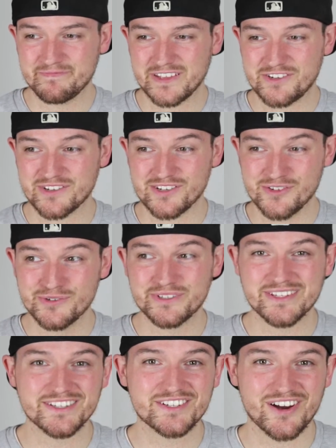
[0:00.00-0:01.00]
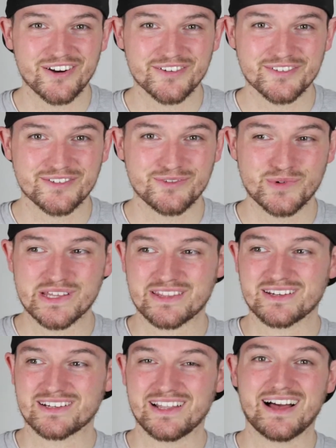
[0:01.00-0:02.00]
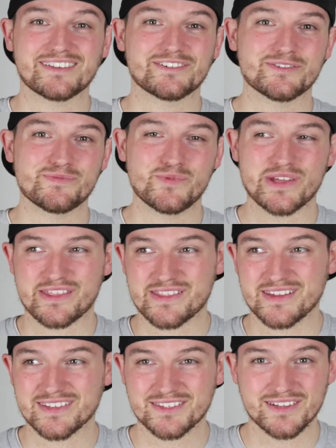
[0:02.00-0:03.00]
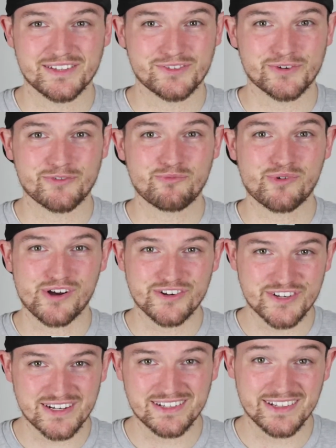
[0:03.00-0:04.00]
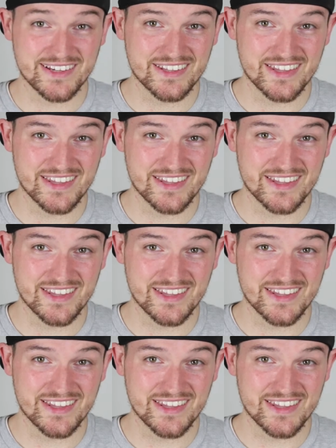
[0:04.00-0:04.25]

use these cards with a classroom, with a sort of project like